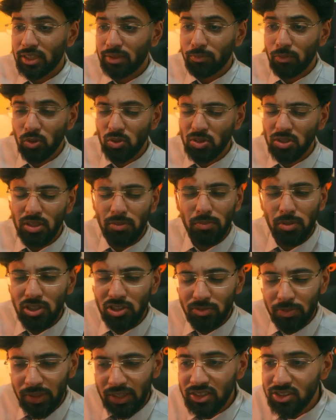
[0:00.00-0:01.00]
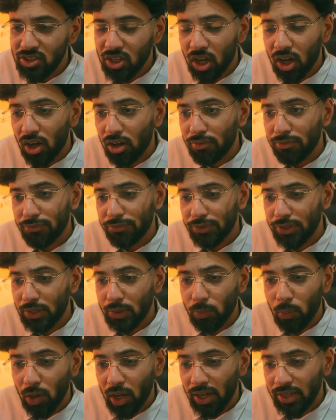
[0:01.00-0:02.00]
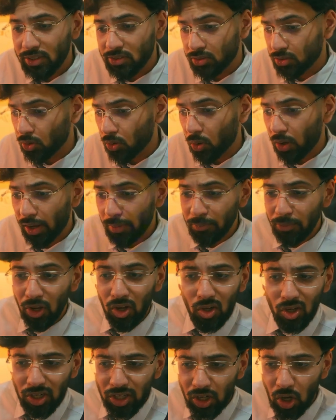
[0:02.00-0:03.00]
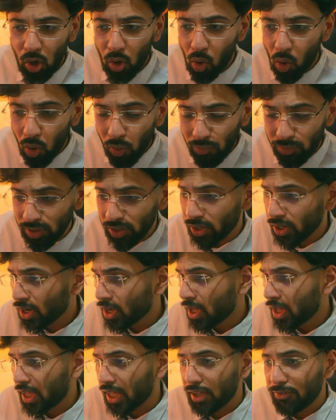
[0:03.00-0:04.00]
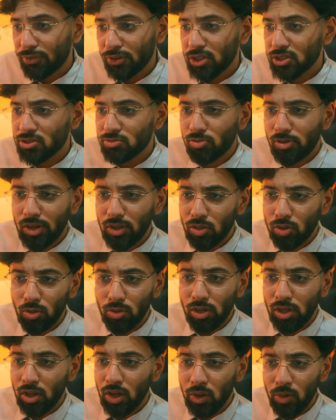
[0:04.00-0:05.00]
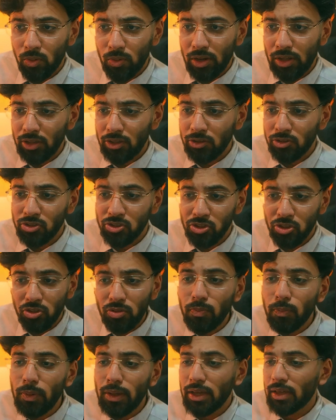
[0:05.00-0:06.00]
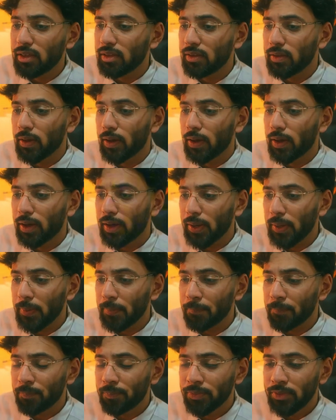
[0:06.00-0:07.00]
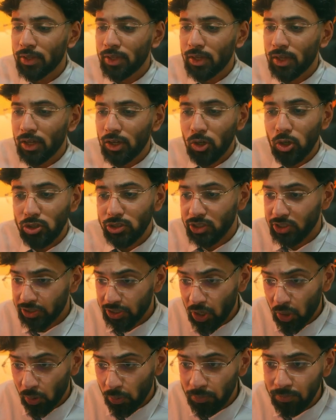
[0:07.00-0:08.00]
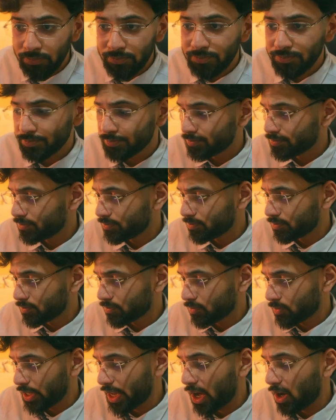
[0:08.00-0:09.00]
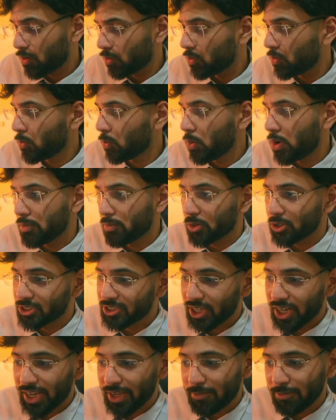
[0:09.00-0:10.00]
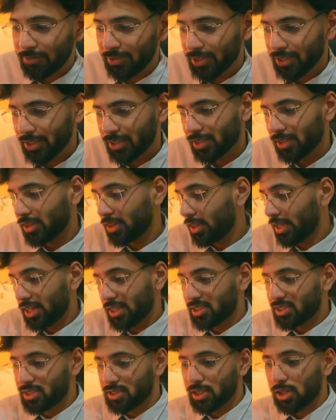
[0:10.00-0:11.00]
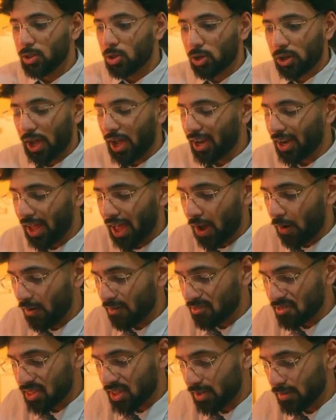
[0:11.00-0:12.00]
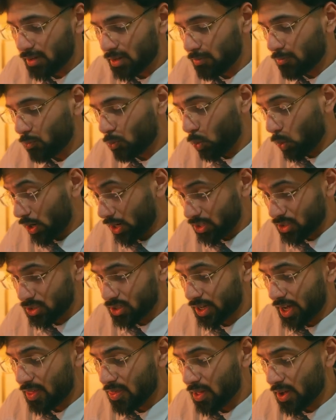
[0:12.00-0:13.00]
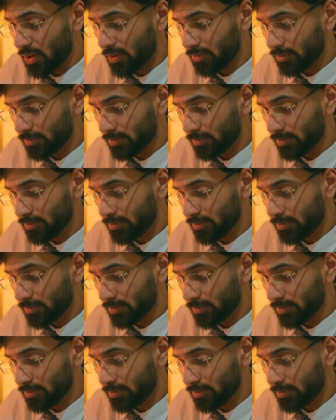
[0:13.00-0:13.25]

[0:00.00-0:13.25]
most simplest piece of UI, so I'm not going to go over. If you just read through the code, you should be good to go. Now, one more time, let's look at how everything works together.